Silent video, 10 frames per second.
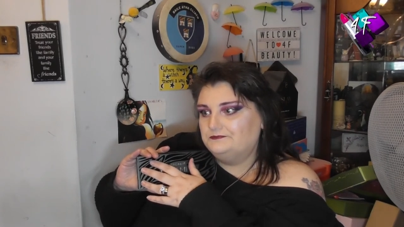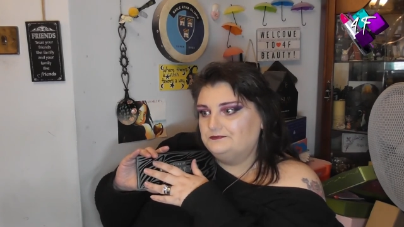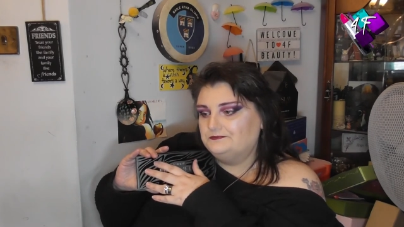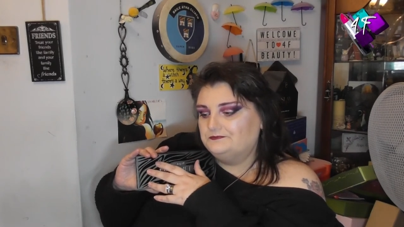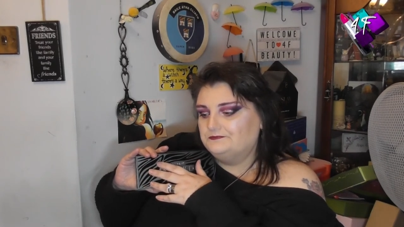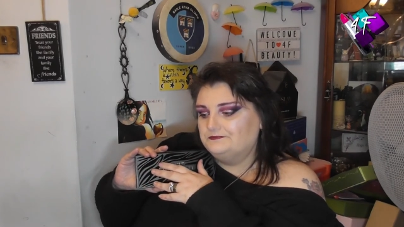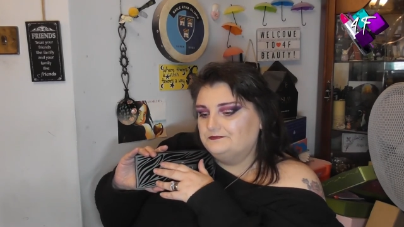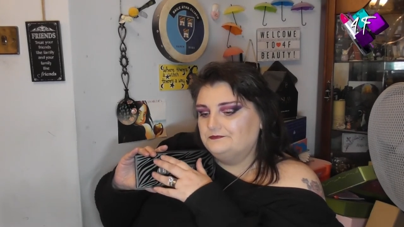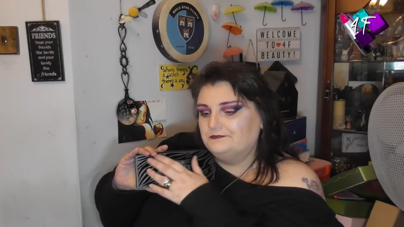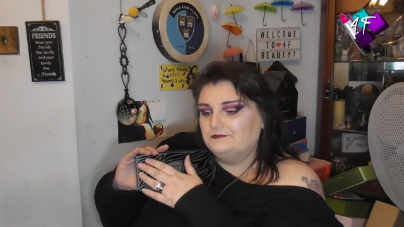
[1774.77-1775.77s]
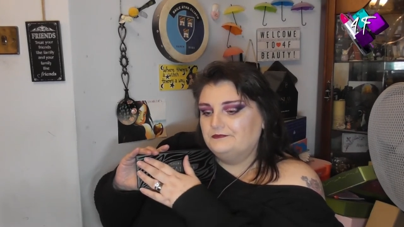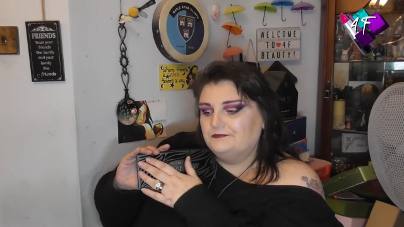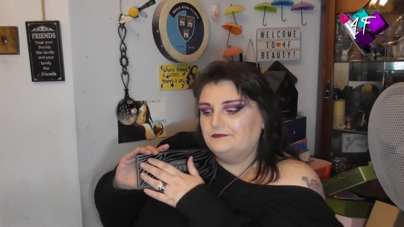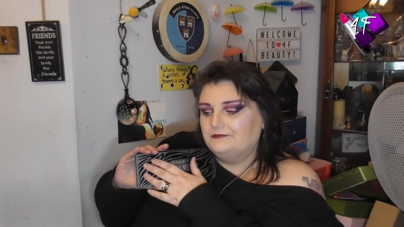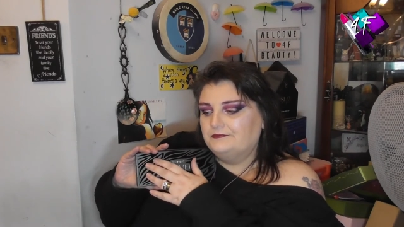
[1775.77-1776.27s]

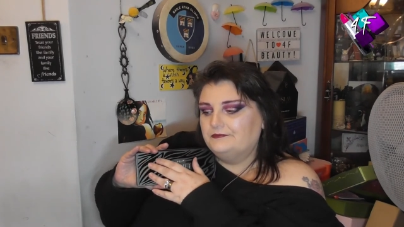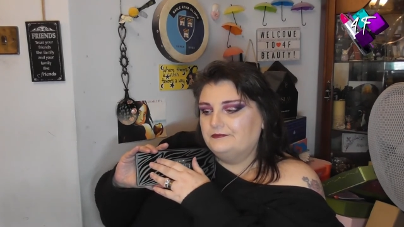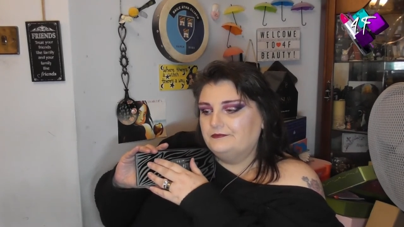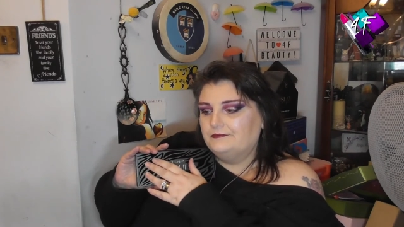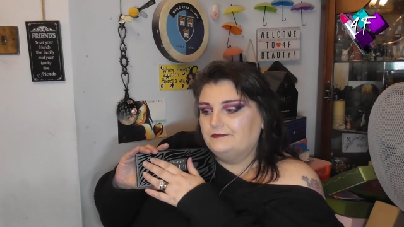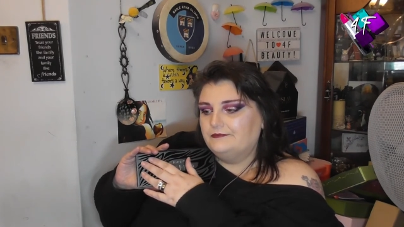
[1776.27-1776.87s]
(no one is talking)